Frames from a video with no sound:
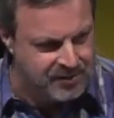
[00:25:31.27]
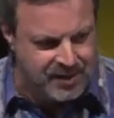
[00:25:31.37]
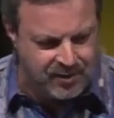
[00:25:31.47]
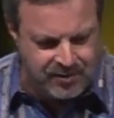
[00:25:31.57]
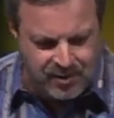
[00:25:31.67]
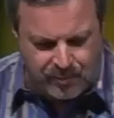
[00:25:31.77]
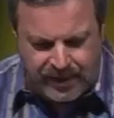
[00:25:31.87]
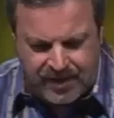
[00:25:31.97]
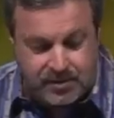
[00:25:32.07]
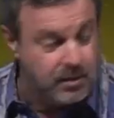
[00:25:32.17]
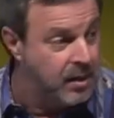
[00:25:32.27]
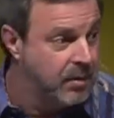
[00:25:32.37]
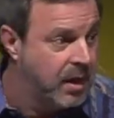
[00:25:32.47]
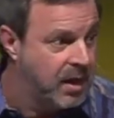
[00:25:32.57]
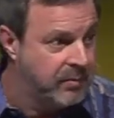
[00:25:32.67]
don't tell her you're a pastor.
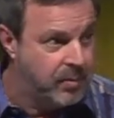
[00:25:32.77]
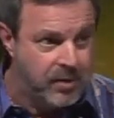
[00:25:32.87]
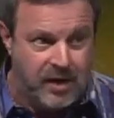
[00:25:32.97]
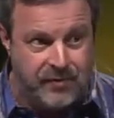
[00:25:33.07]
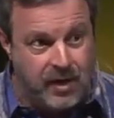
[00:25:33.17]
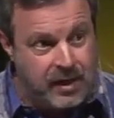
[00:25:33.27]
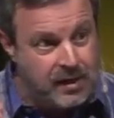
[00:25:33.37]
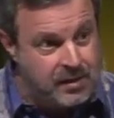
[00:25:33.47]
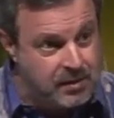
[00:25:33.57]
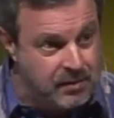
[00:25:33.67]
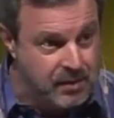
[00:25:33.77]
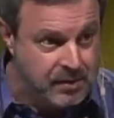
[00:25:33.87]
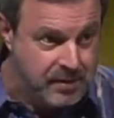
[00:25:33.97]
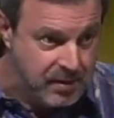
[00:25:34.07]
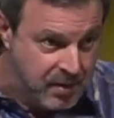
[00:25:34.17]
I'm not, I'm a prophet. I get to do
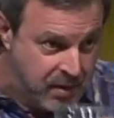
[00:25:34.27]
this.